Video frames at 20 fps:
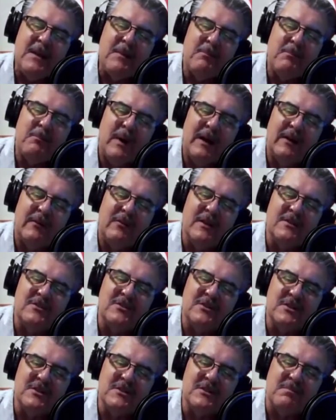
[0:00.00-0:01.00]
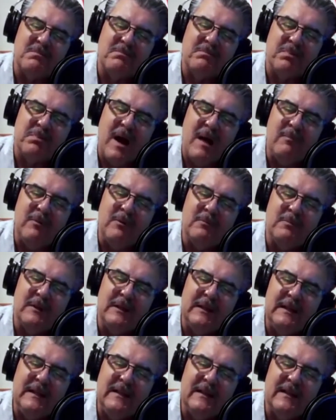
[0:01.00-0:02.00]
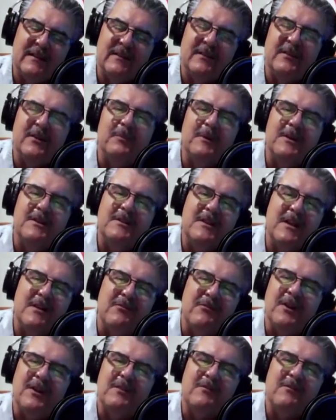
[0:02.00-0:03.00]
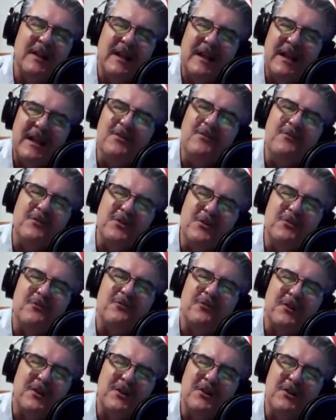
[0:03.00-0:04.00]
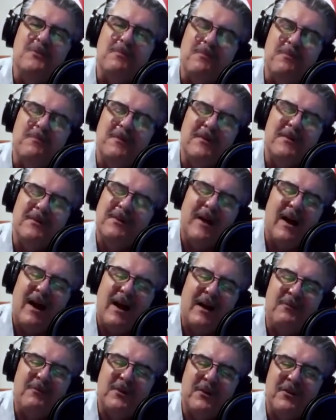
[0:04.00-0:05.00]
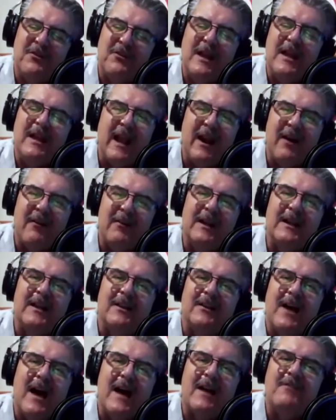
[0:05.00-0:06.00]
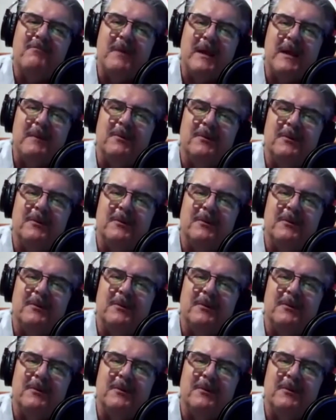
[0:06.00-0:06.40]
But this is probably a little bit different of an interview for you, I would think, Eric. A lot of people